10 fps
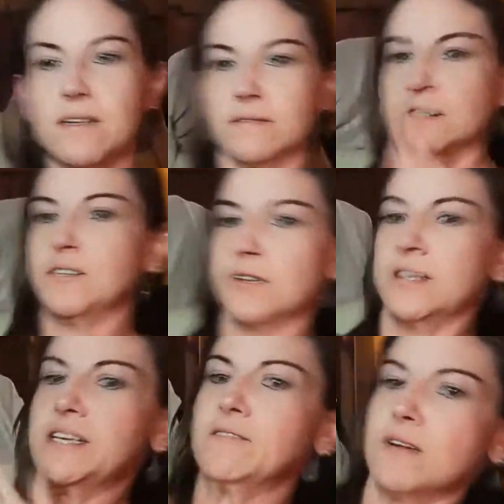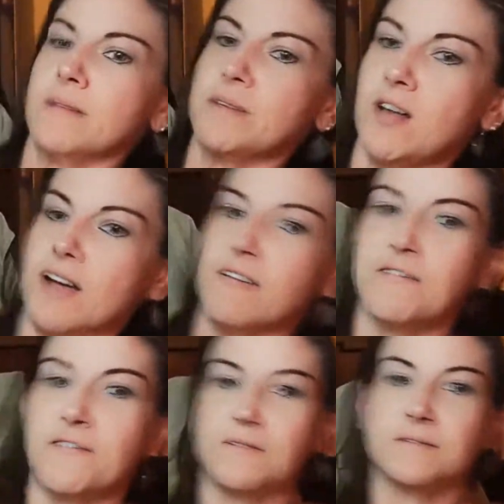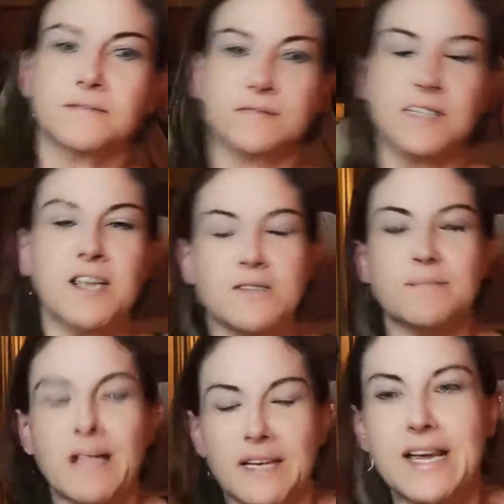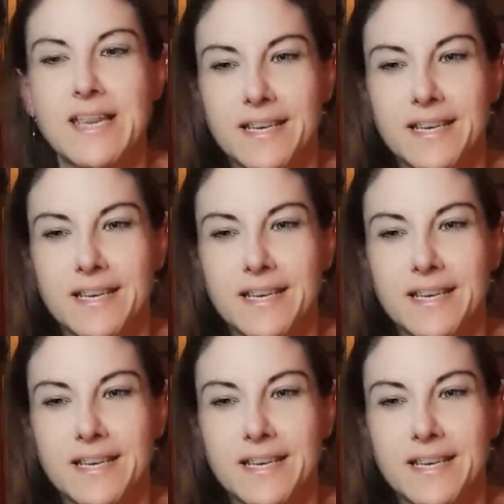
Literally rub it off. And there's Melanie.